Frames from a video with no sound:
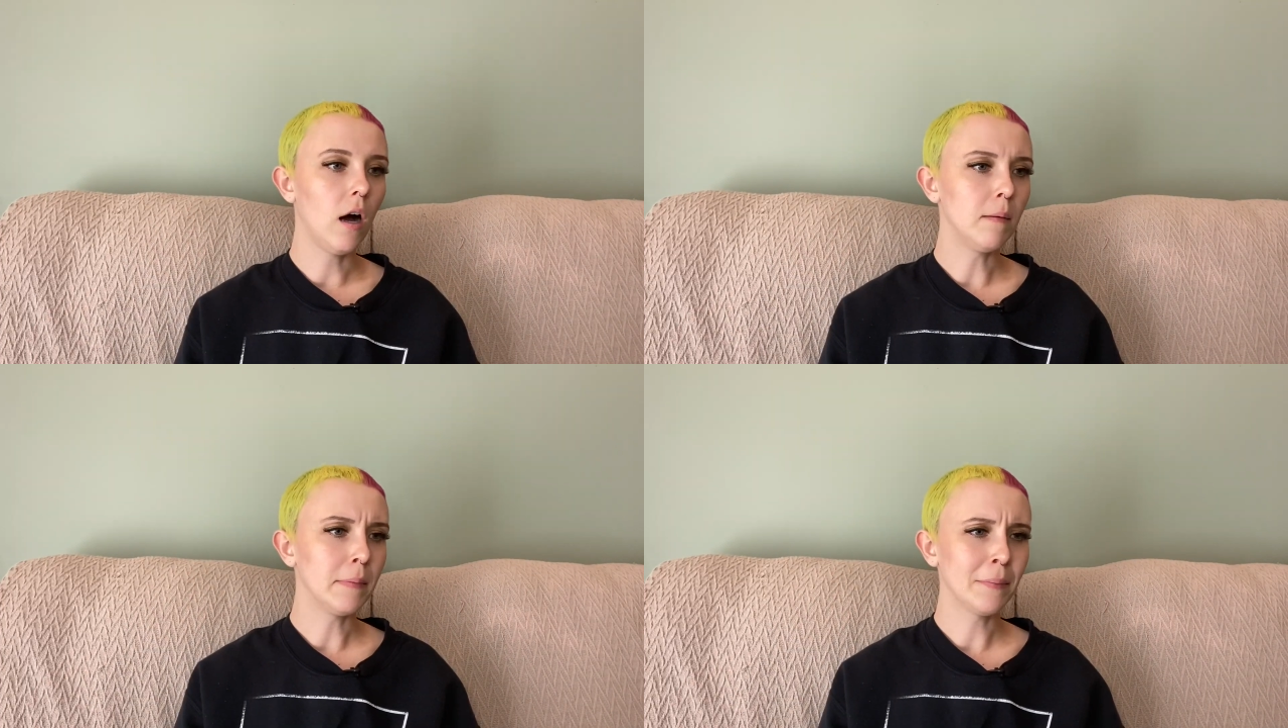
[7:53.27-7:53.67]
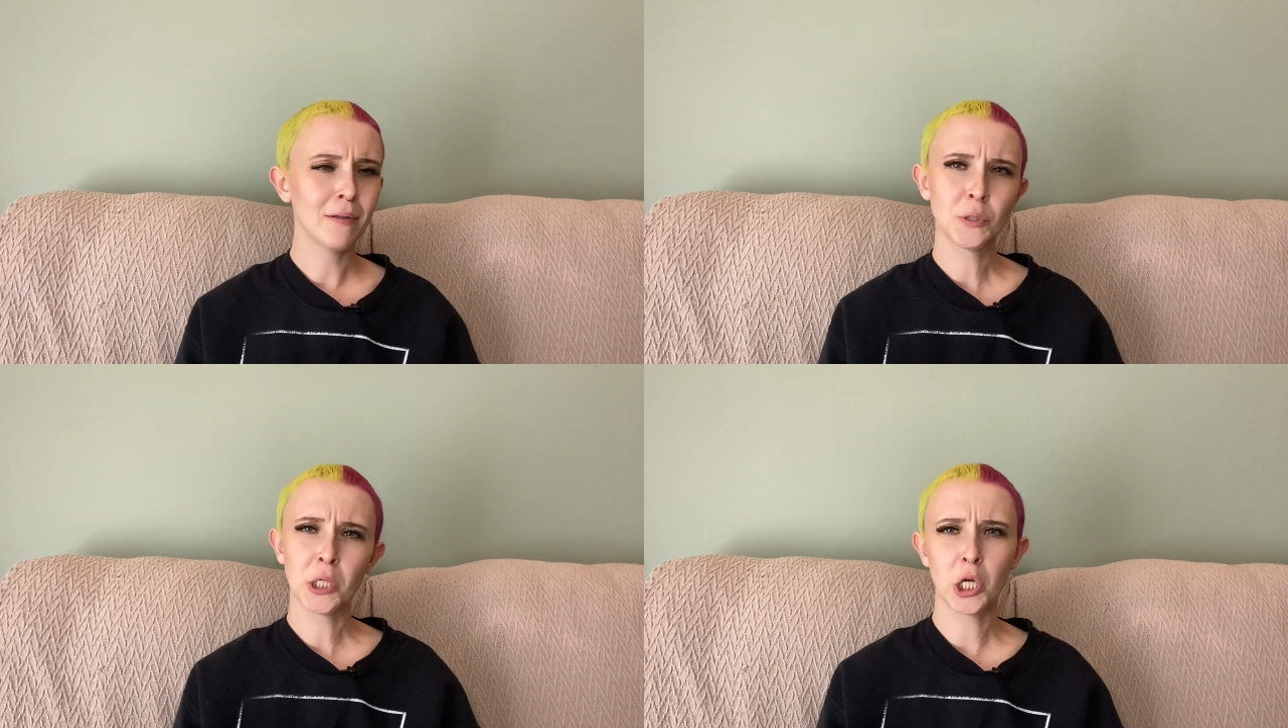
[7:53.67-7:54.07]
Maybe I'll
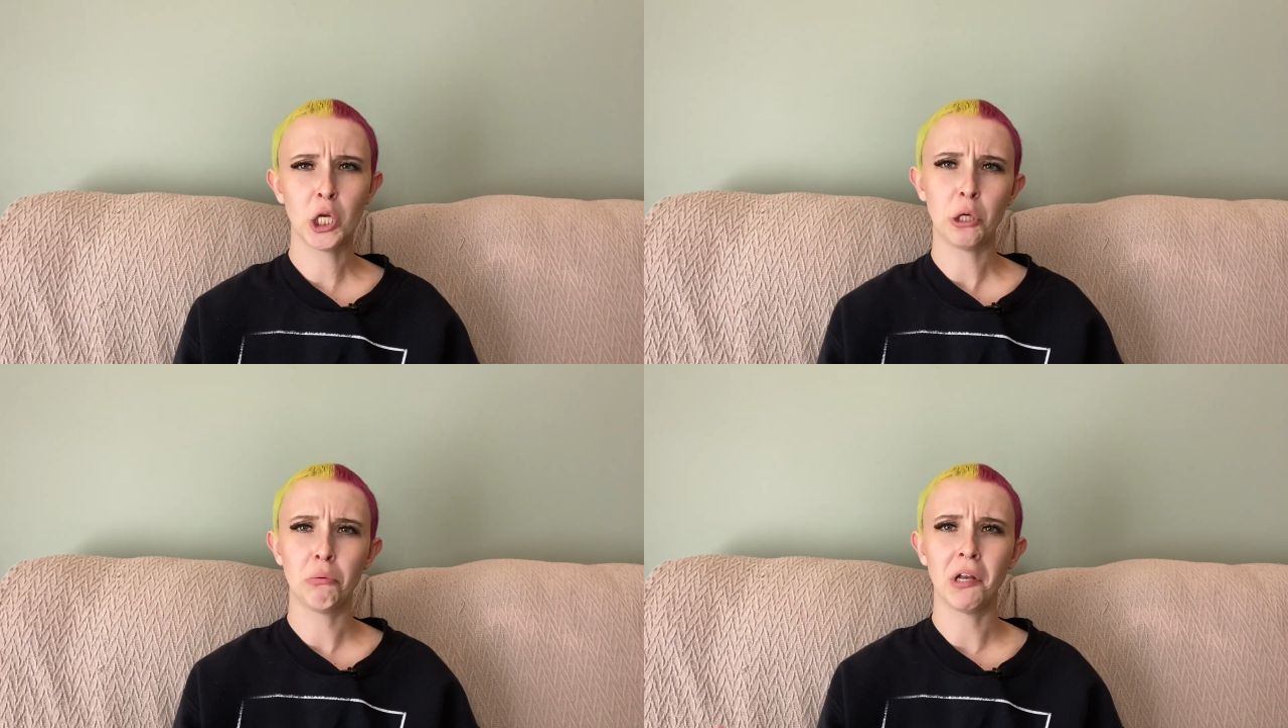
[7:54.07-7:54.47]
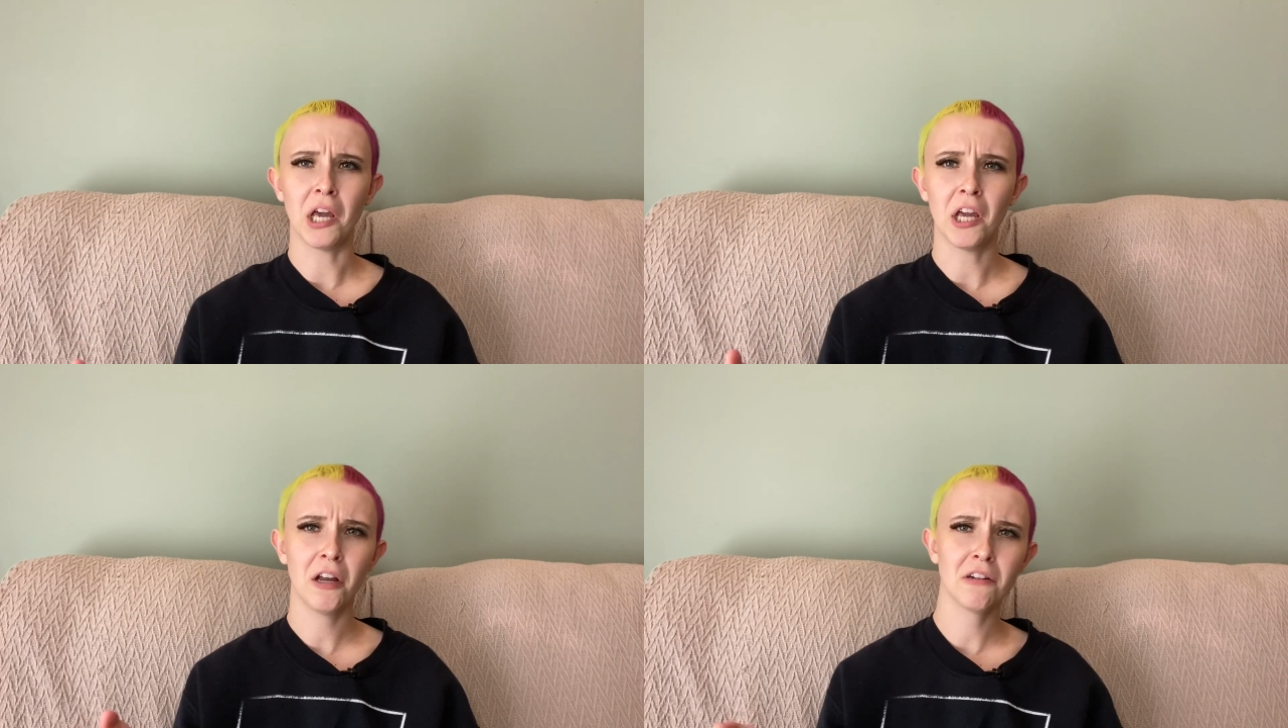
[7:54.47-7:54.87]
do like a
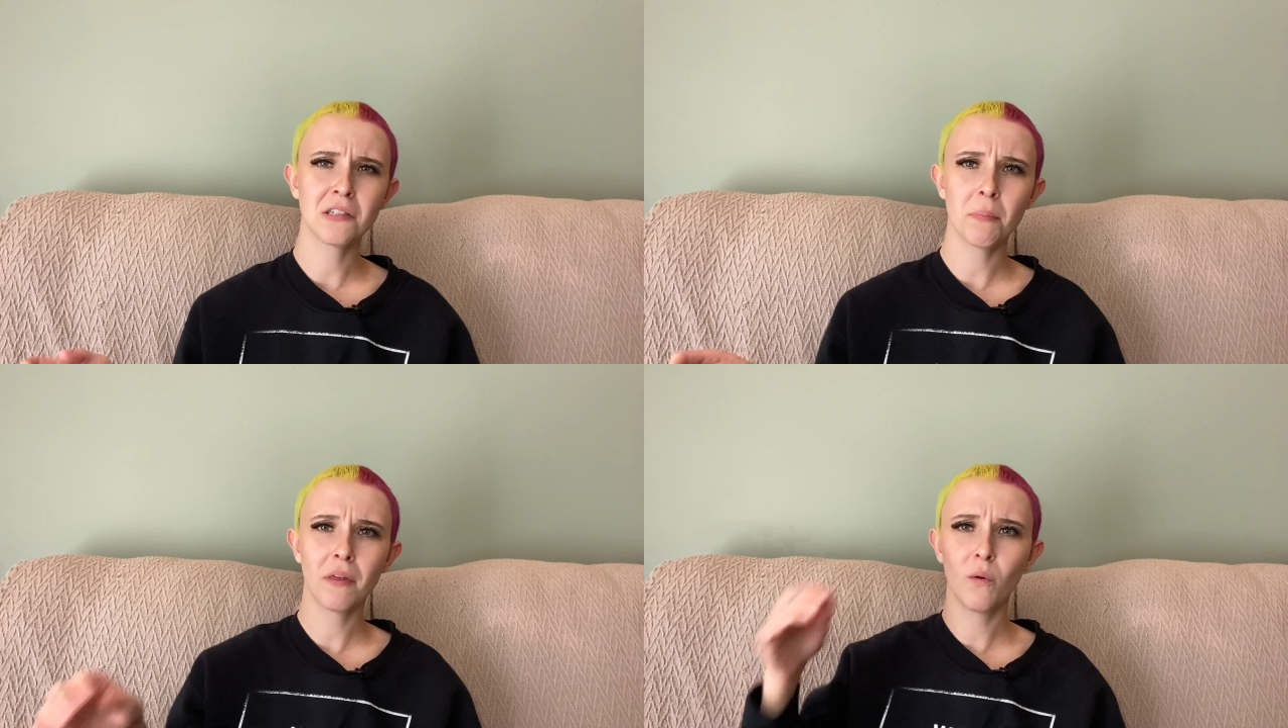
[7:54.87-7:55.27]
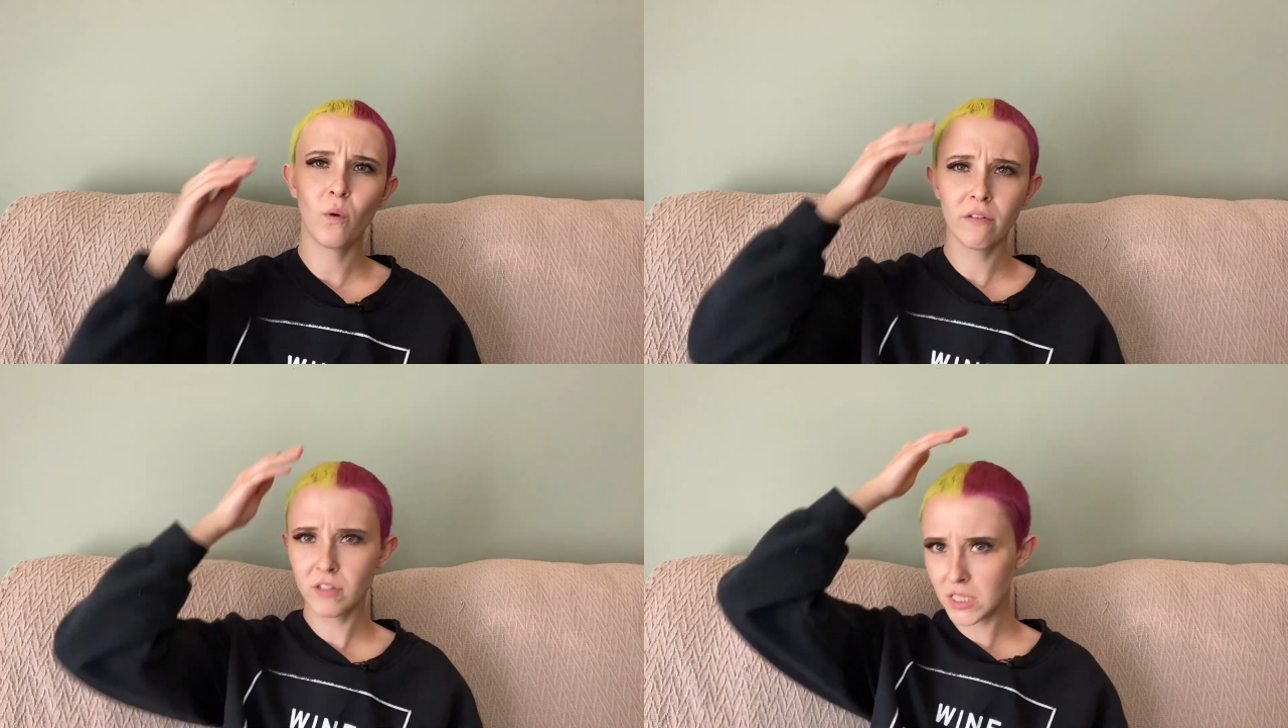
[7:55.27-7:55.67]
Q&A or something one
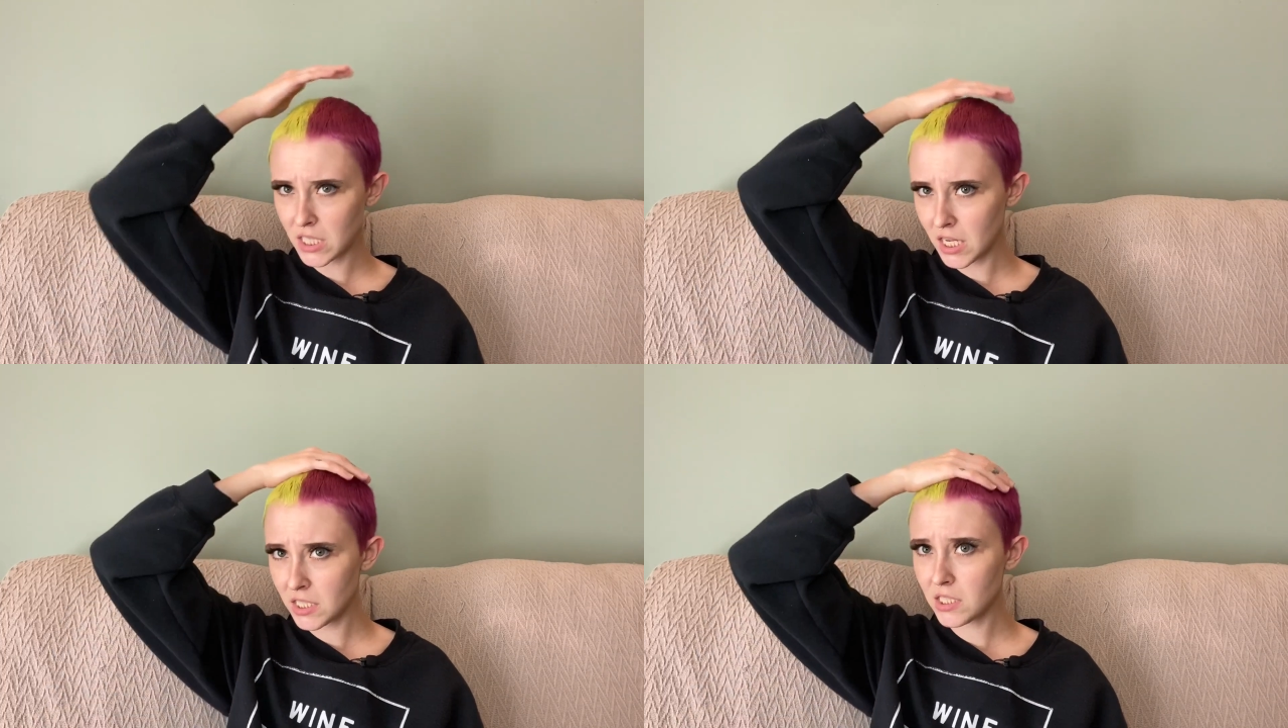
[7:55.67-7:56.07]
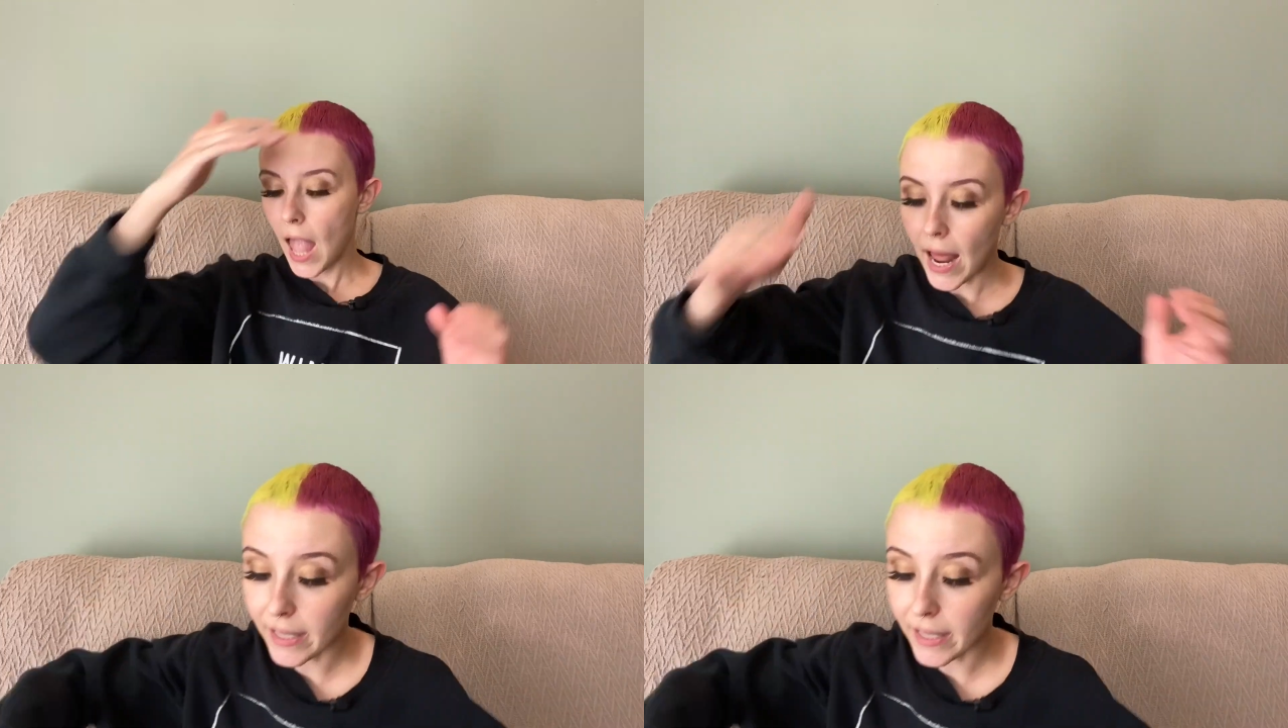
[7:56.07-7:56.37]
of these days. And I